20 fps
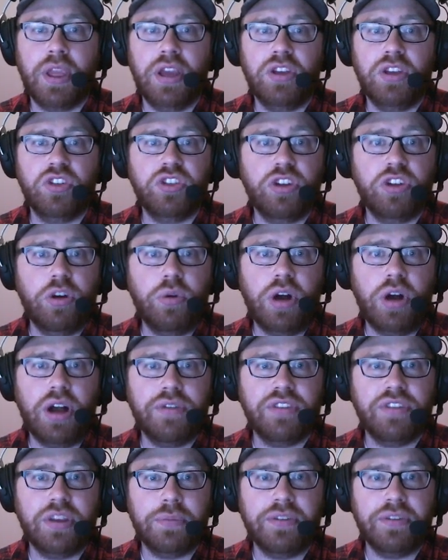show off
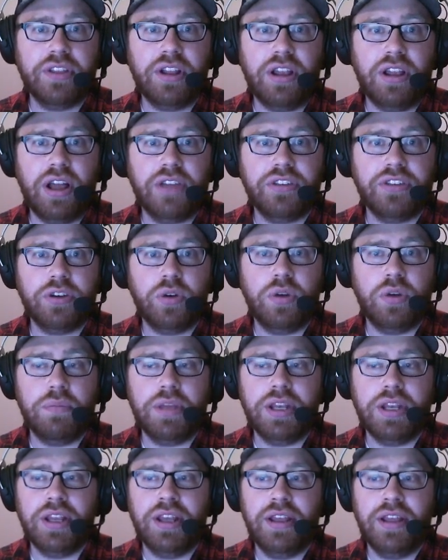some of the CLAAS
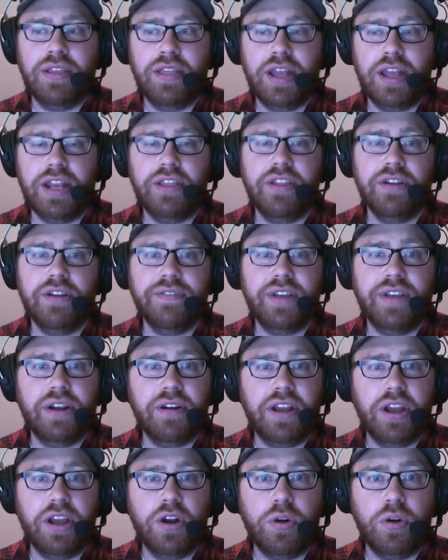equipment than in their
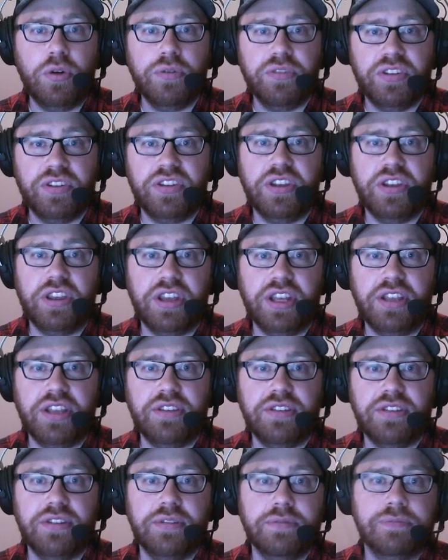very own
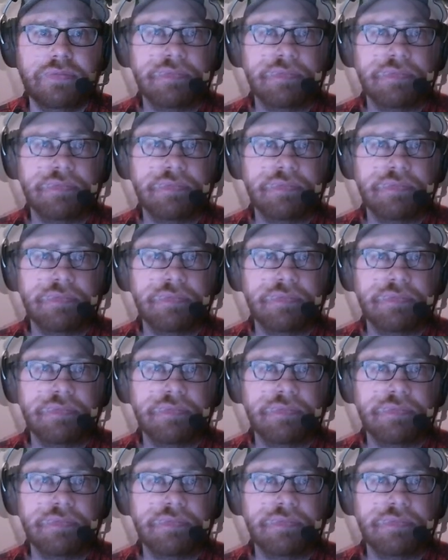facilities?